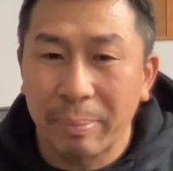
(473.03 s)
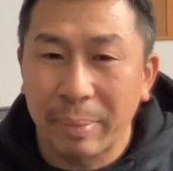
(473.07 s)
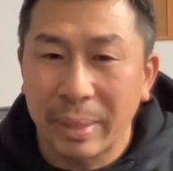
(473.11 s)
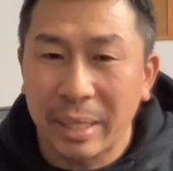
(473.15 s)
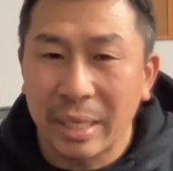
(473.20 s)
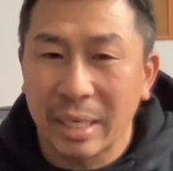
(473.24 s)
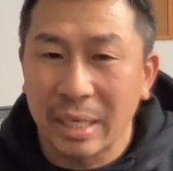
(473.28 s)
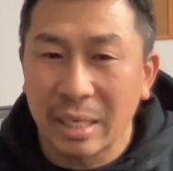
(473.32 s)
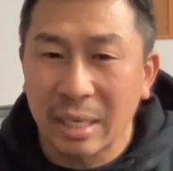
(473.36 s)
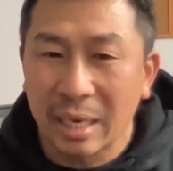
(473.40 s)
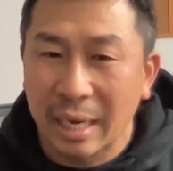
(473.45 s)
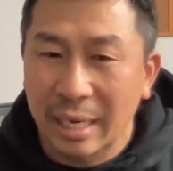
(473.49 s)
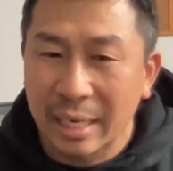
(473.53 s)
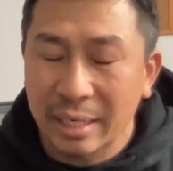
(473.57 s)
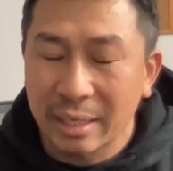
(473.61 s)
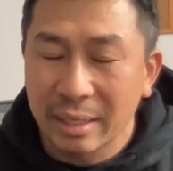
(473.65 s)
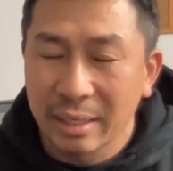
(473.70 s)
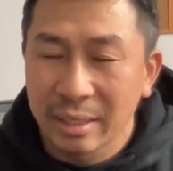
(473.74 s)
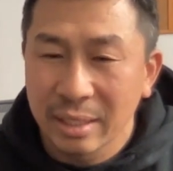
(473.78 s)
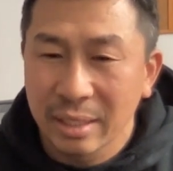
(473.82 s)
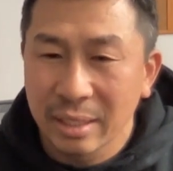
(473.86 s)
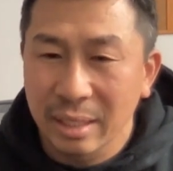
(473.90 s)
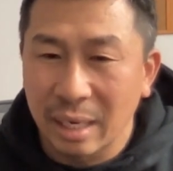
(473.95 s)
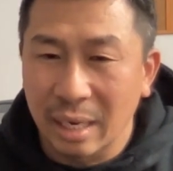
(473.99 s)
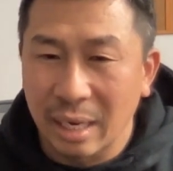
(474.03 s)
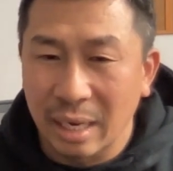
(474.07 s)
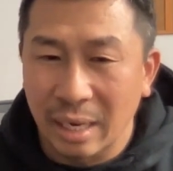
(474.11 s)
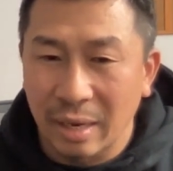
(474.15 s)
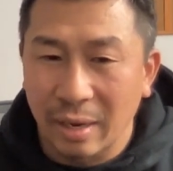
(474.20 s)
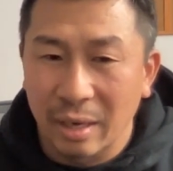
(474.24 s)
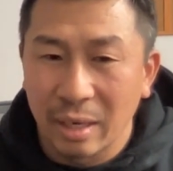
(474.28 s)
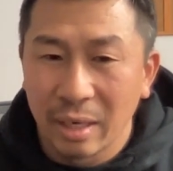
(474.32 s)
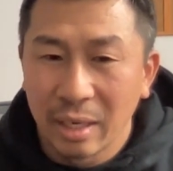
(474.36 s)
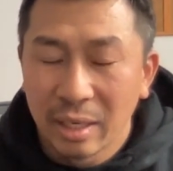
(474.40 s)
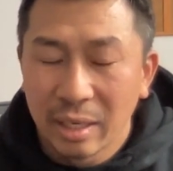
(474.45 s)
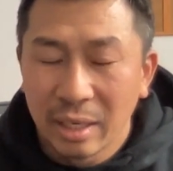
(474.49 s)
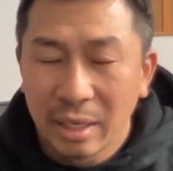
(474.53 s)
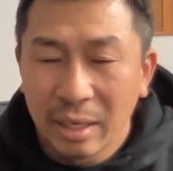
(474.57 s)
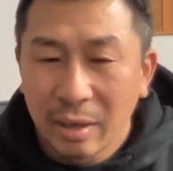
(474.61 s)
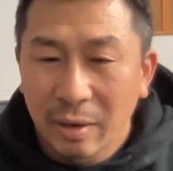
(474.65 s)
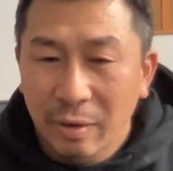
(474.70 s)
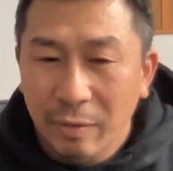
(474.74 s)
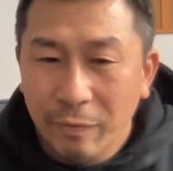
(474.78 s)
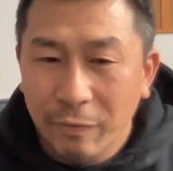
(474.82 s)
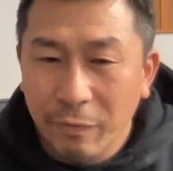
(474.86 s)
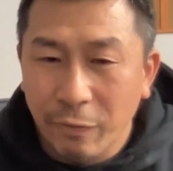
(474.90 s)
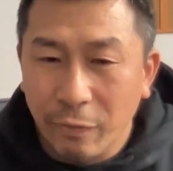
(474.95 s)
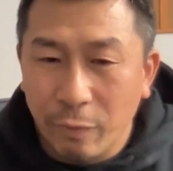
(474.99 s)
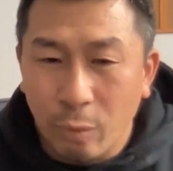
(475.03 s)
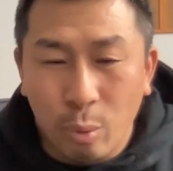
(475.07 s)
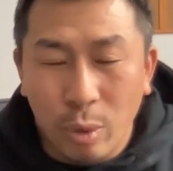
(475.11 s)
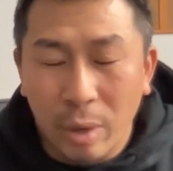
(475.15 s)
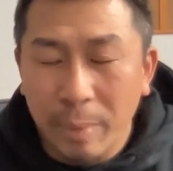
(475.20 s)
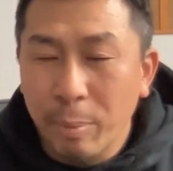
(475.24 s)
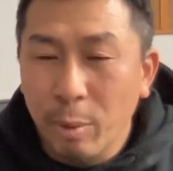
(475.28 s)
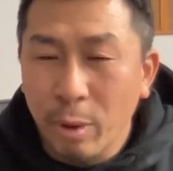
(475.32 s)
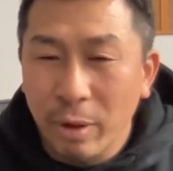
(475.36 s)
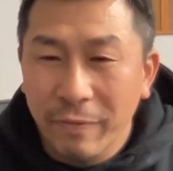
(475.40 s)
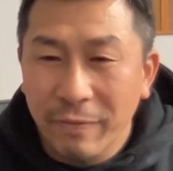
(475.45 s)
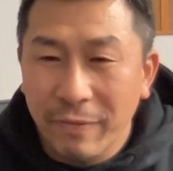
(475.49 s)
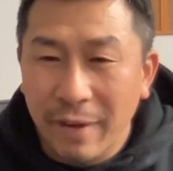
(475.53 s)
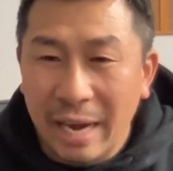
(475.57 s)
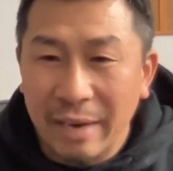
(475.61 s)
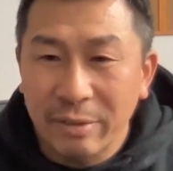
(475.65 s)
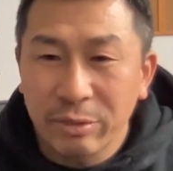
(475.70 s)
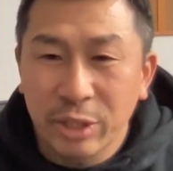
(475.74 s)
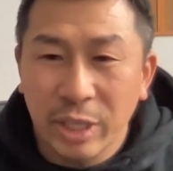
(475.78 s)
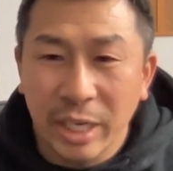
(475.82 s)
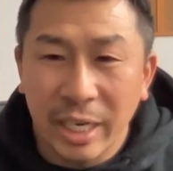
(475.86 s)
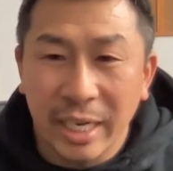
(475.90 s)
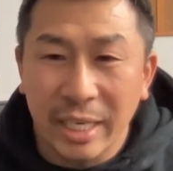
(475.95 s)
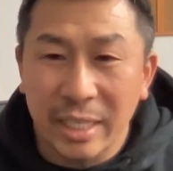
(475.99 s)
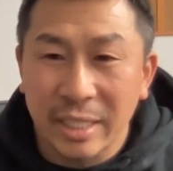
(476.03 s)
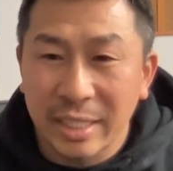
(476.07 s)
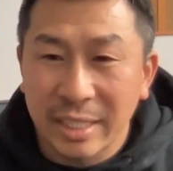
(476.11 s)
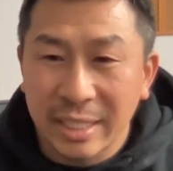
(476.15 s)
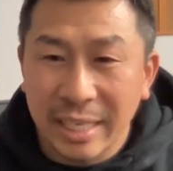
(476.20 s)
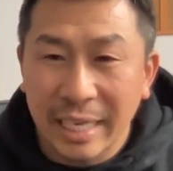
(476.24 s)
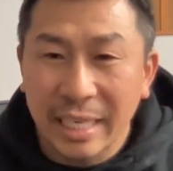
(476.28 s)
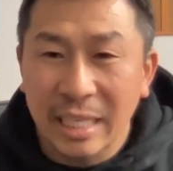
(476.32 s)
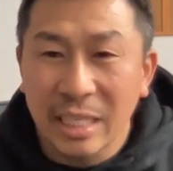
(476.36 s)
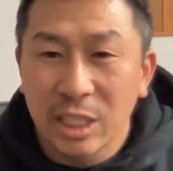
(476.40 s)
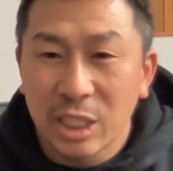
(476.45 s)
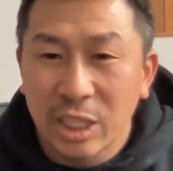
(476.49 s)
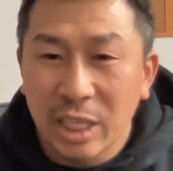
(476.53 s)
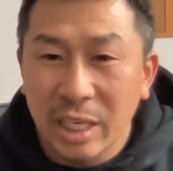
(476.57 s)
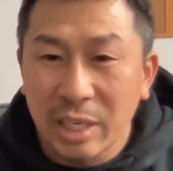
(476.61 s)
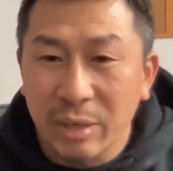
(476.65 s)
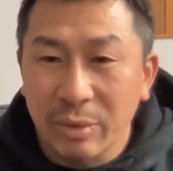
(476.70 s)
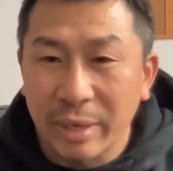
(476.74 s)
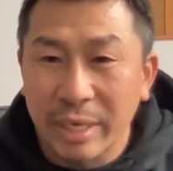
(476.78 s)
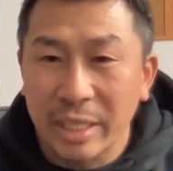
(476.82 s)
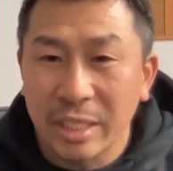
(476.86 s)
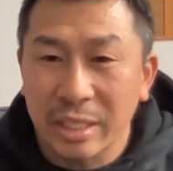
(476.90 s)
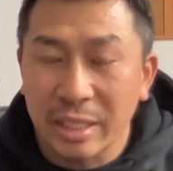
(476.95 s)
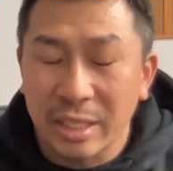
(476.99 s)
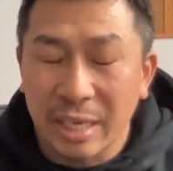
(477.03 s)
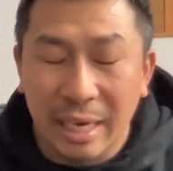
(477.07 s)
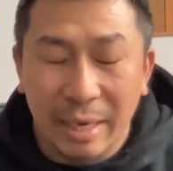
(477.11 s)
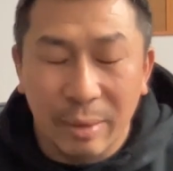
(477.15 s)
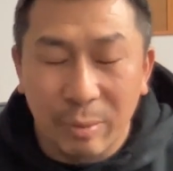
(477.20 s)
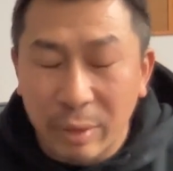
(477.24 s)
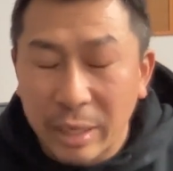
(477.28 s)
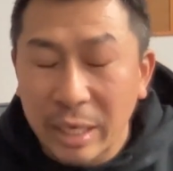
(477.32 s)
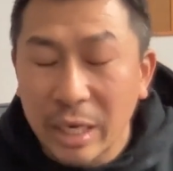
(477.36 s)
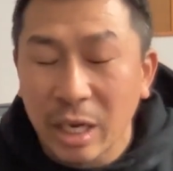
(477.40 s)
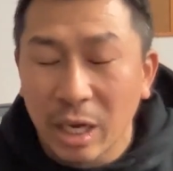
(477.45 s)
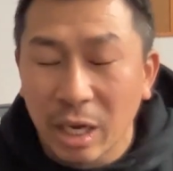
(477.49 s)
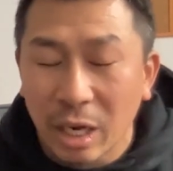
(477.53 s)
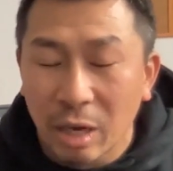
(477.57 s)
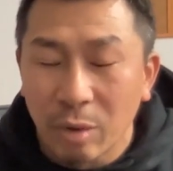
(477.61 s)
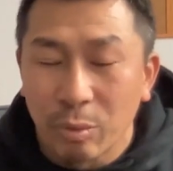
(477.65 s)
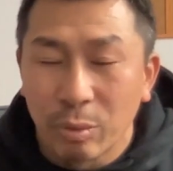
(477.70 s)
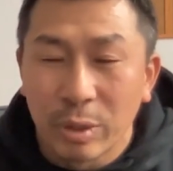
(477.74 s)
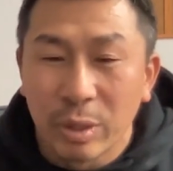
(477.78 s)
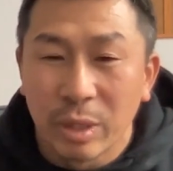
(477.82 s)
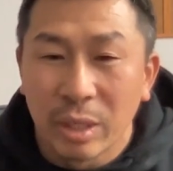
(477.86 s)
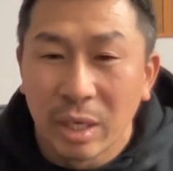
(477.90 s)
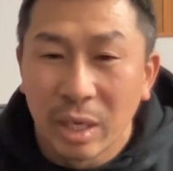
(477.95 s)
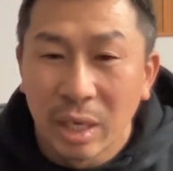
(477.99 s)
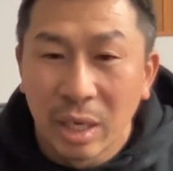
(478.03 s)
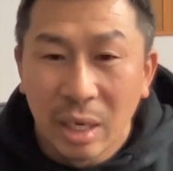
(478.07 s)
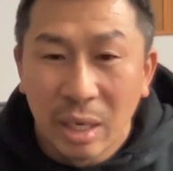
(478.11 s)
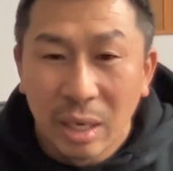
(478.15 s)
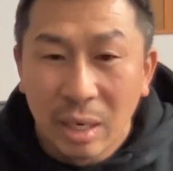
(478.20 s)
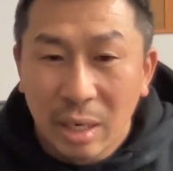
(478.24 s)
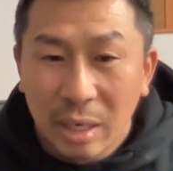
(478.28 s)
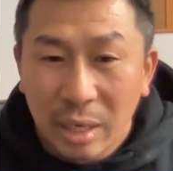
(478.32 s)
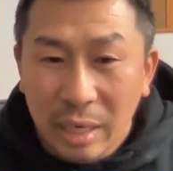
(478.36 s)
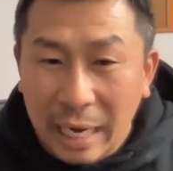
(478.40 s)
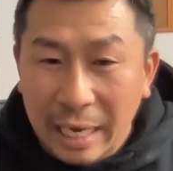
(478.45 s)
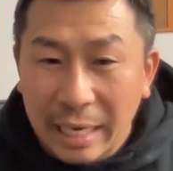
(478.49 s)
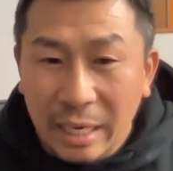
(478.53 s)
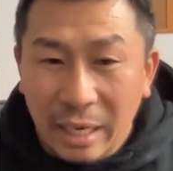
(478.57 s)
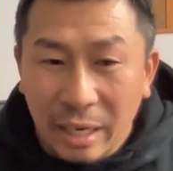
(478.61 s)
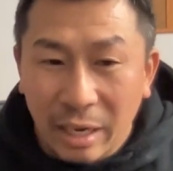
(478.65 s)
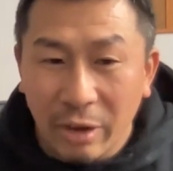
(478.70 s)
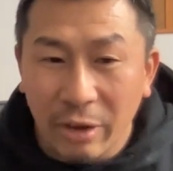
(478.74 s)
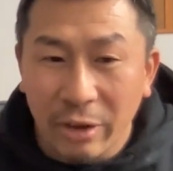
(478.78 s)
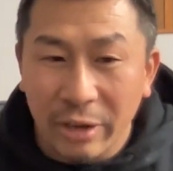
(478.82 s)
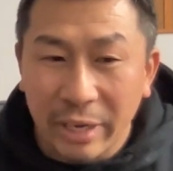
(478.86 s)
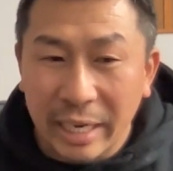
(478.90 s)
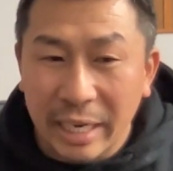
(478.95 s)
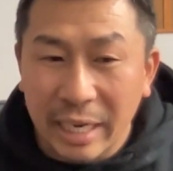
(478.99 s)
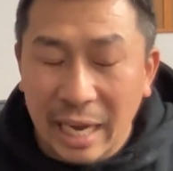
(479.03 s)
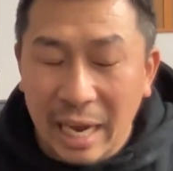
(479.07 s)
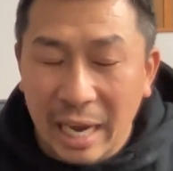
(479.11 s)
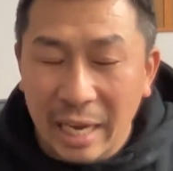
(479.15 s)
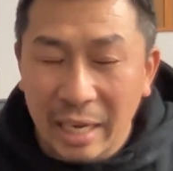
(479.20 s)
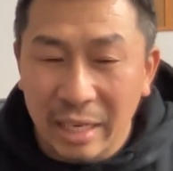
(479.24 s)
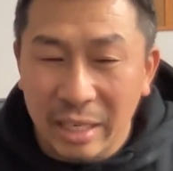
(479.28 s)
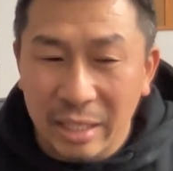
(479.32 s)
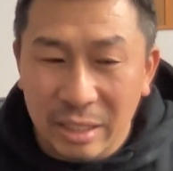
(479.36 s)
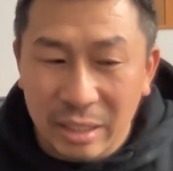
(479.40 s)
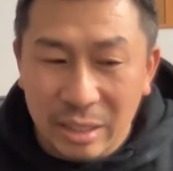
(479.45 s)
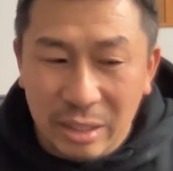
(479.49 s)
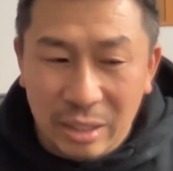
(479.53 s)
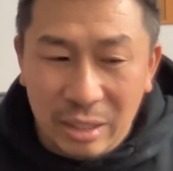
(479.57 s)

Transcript: Being like 1.5 gen, second generation, like we like learning how to